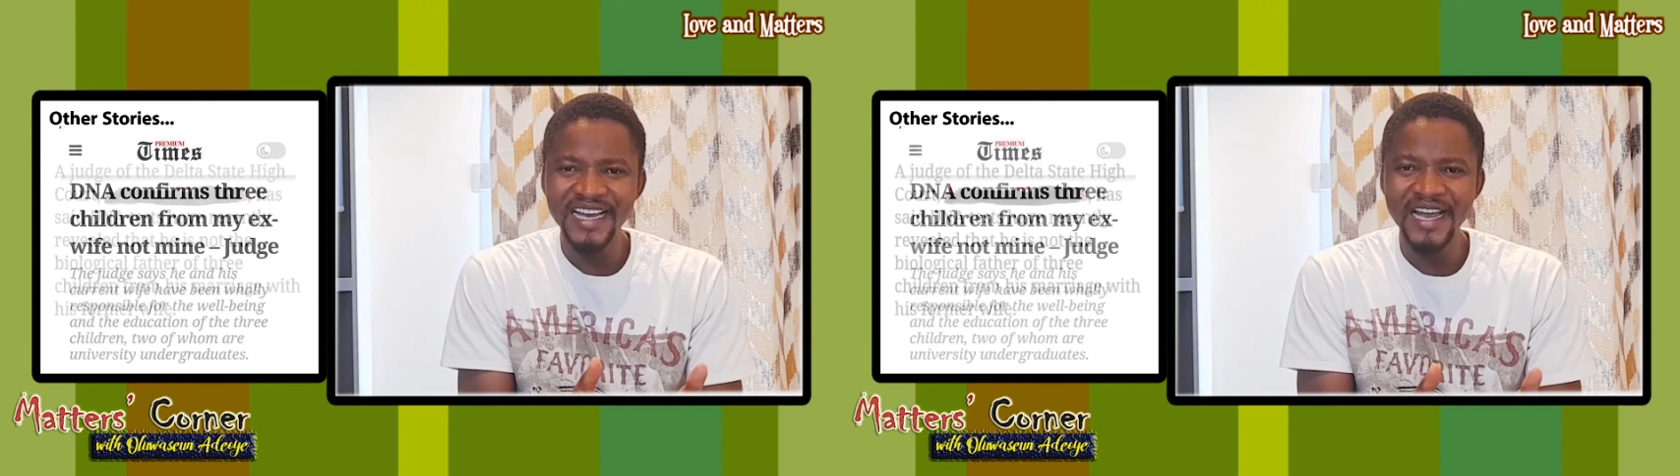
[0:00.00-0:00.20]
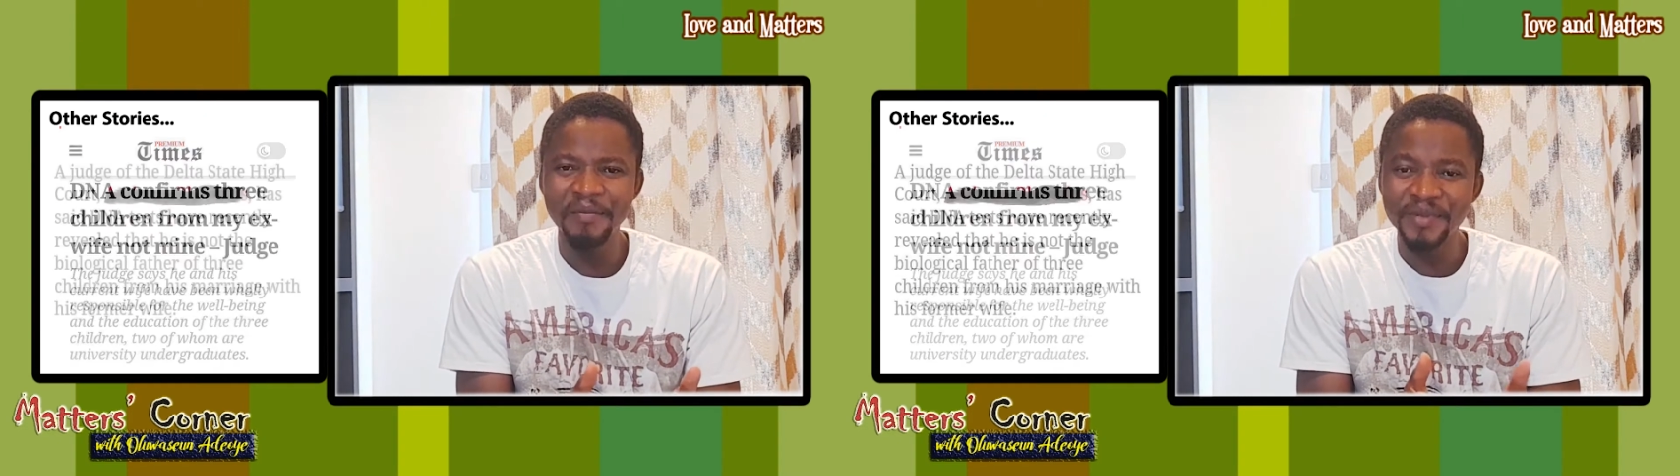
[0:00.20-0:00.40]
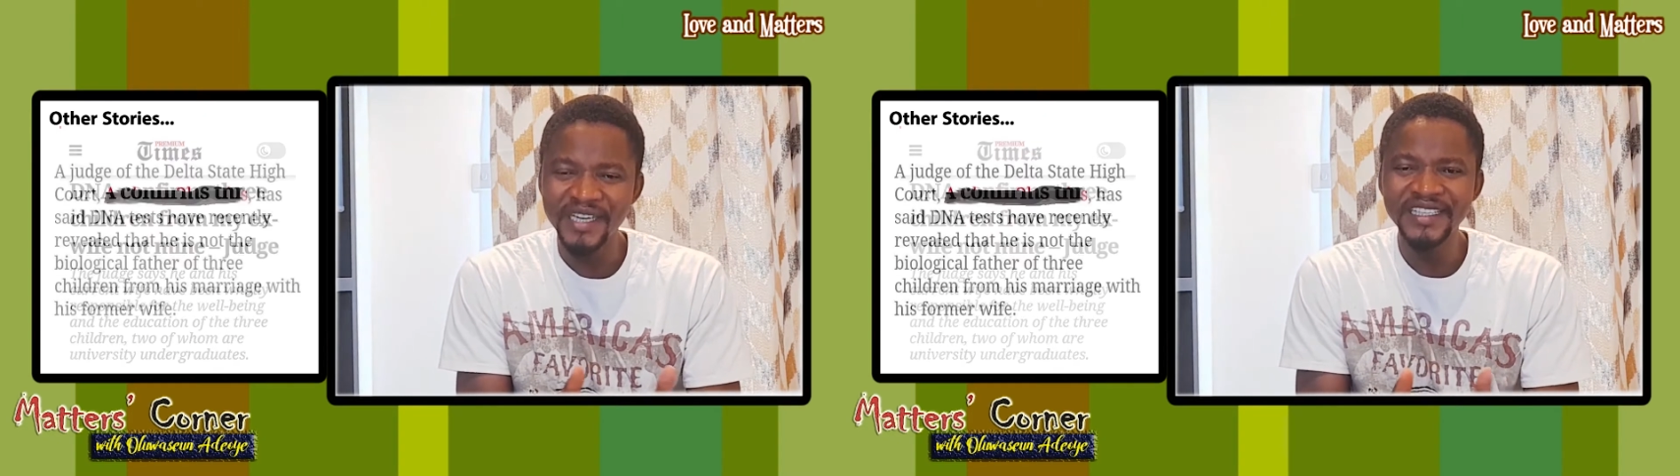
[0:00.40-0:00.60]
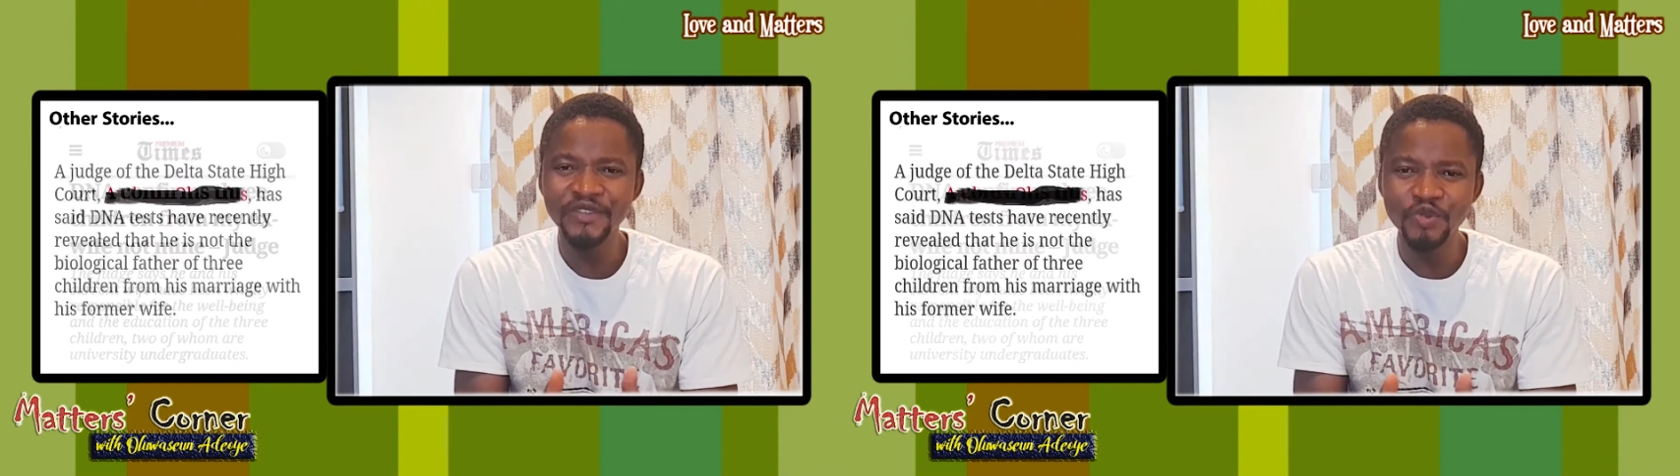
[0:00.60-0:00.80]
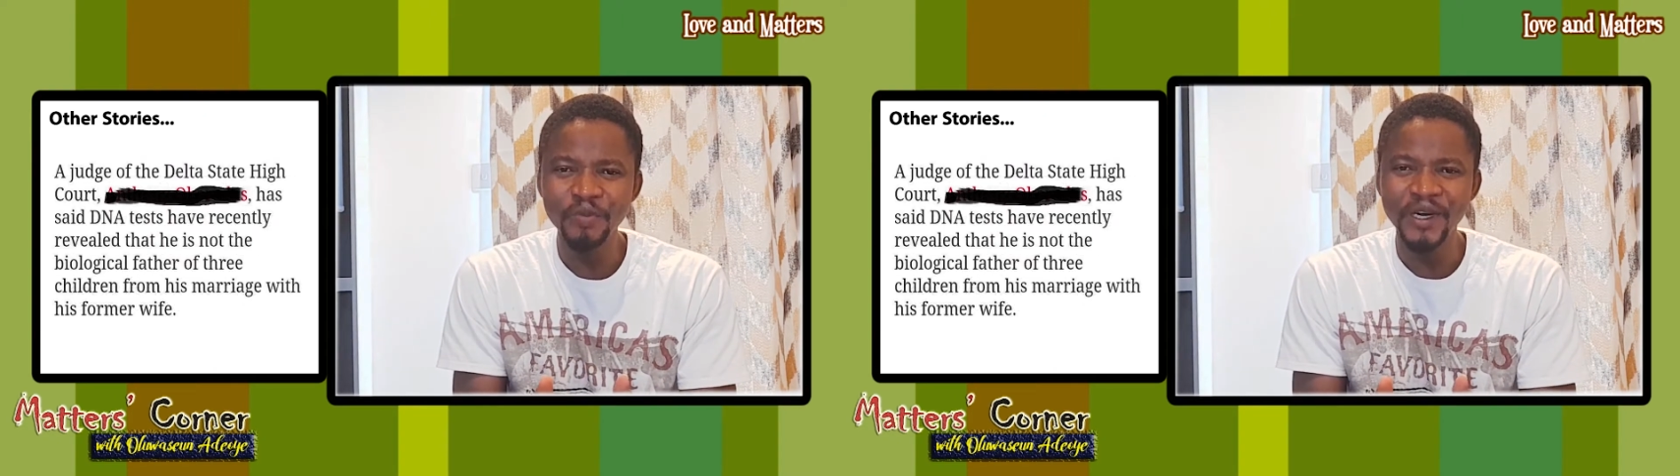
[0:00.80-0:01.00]
a
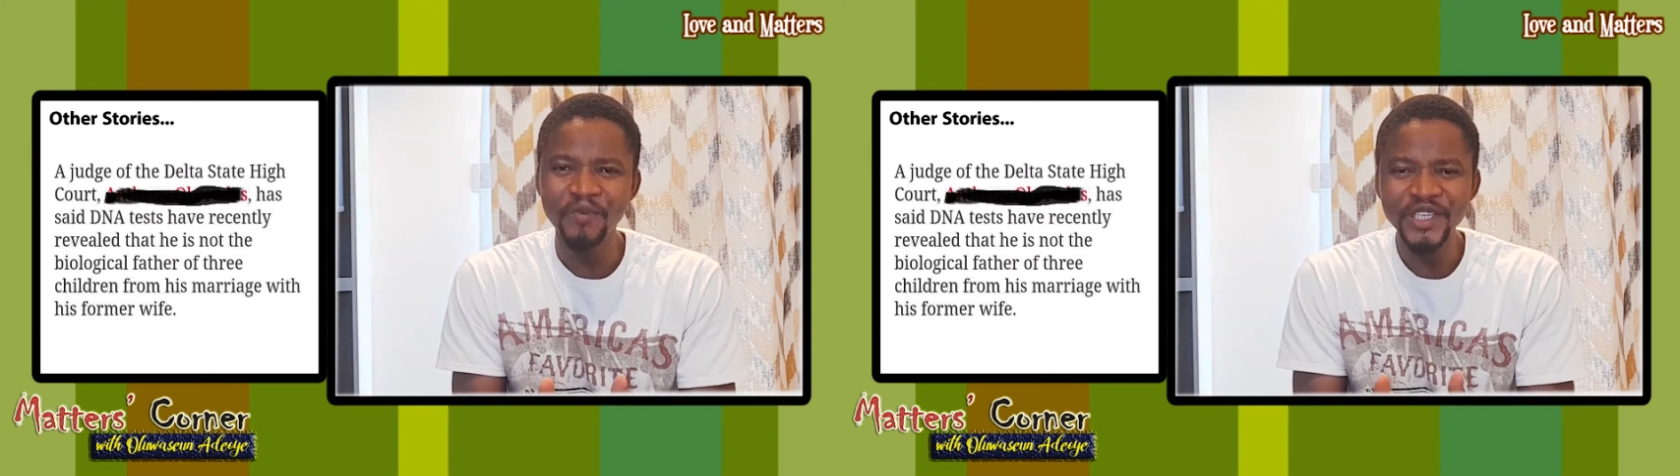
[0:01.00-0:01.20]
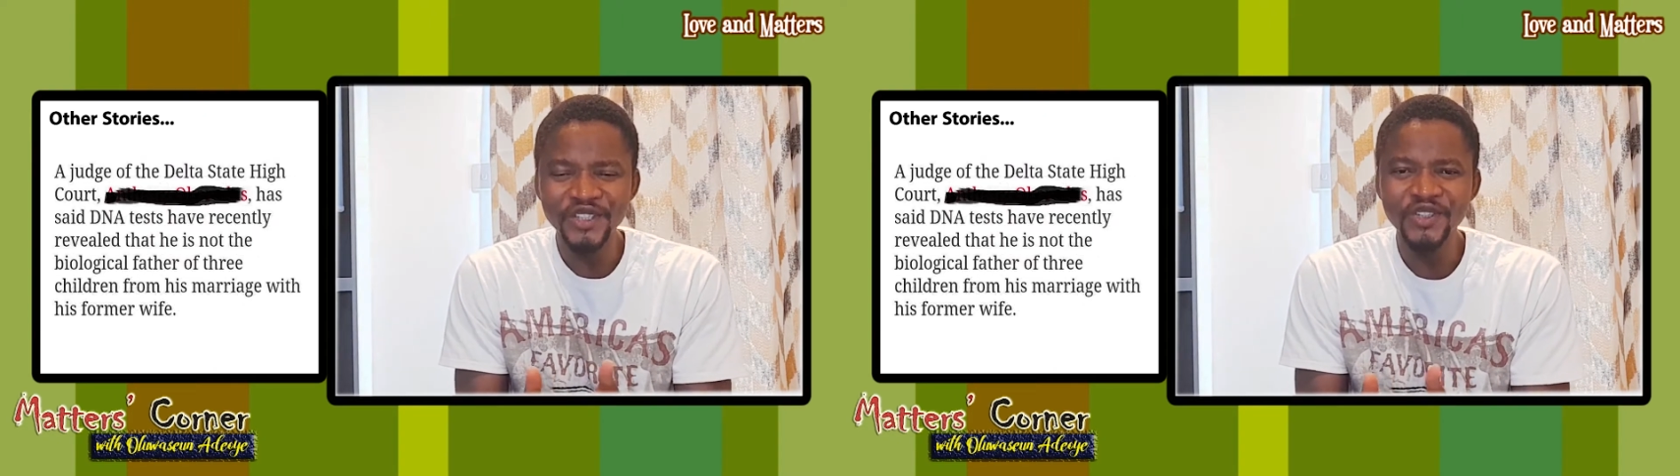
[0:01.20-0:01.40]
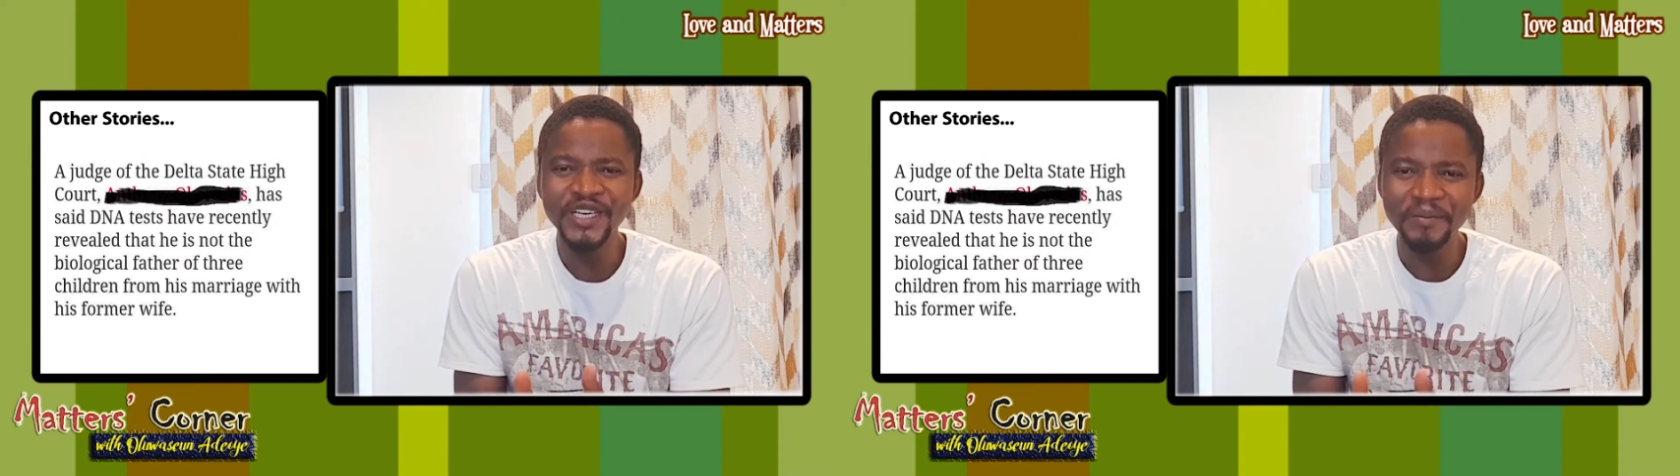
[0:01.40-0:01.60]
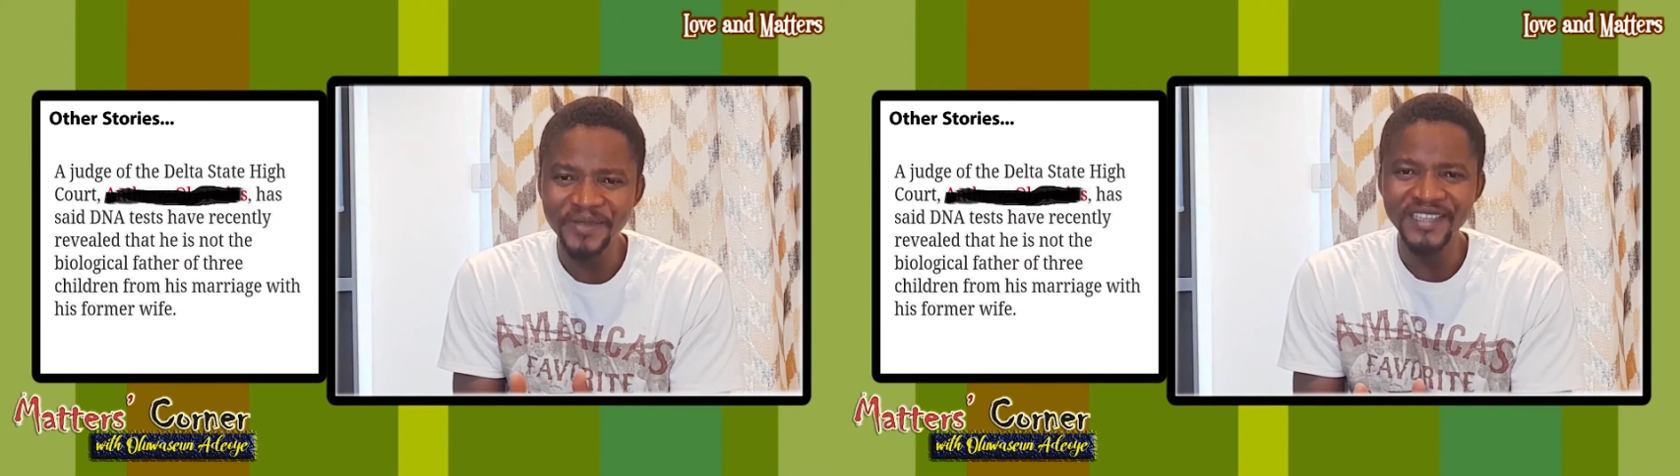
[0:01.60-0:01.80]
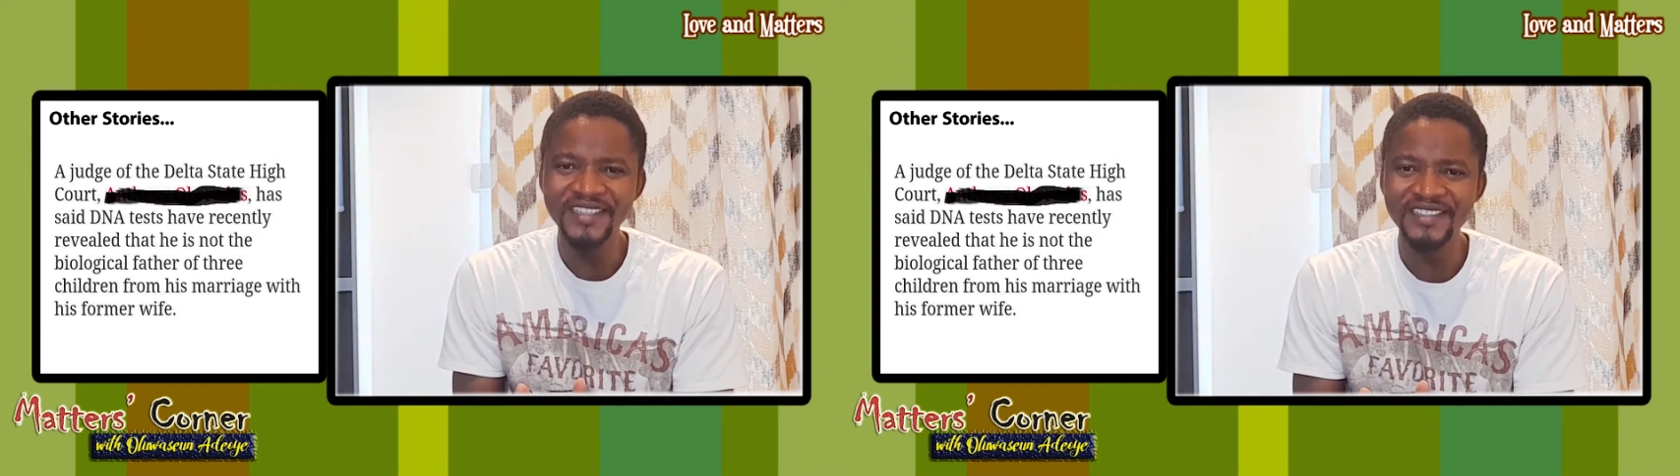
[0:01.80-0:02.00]
married woman where she got her
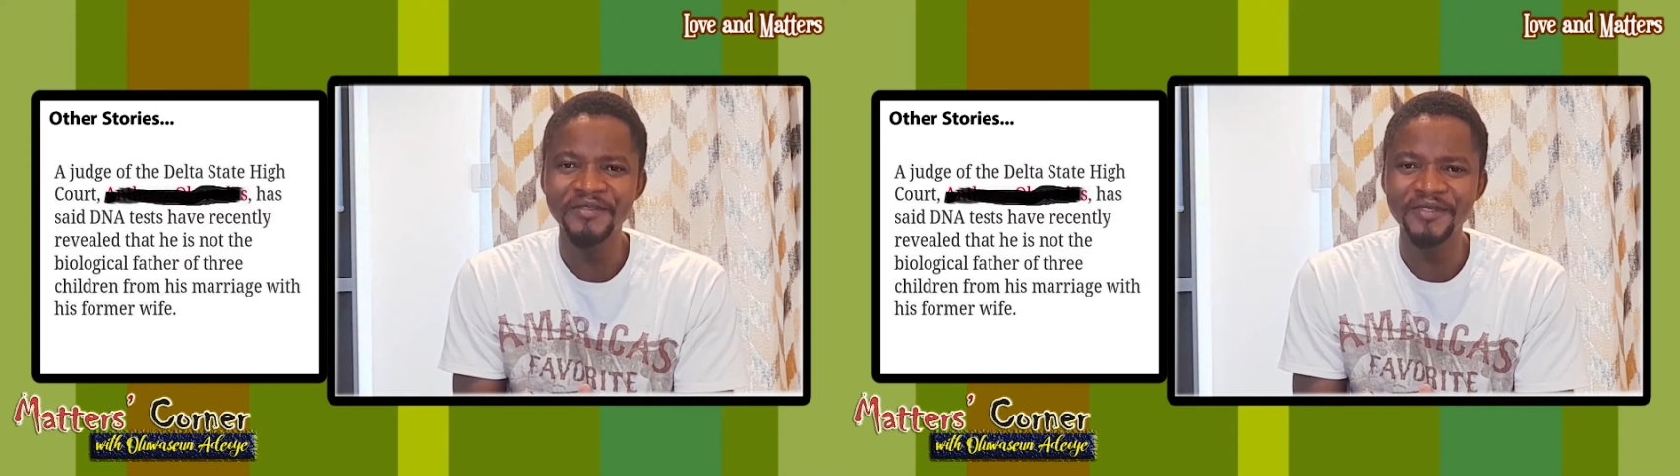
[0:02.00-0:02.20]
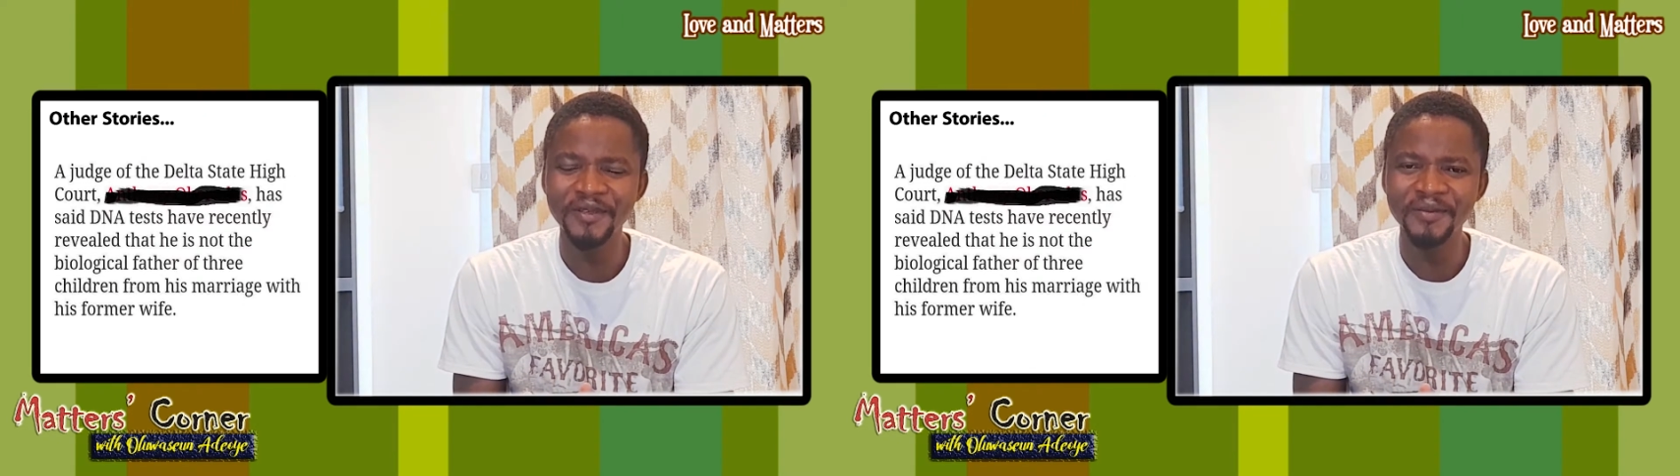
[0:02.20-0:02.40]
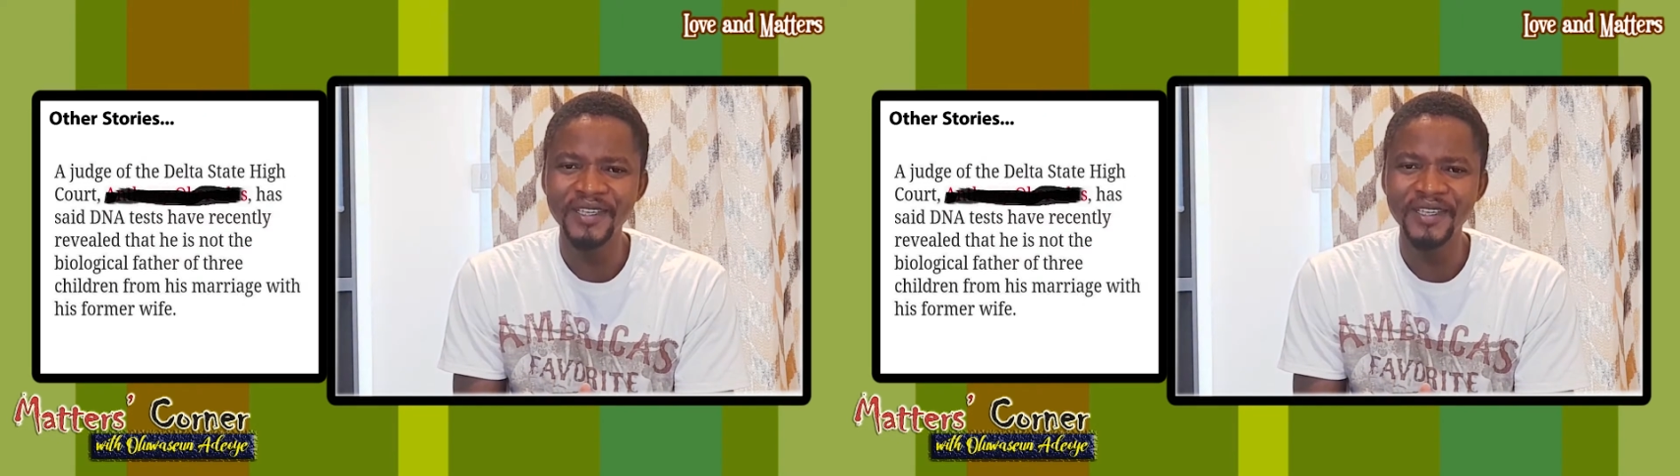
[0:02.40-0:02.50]
pregnancy from.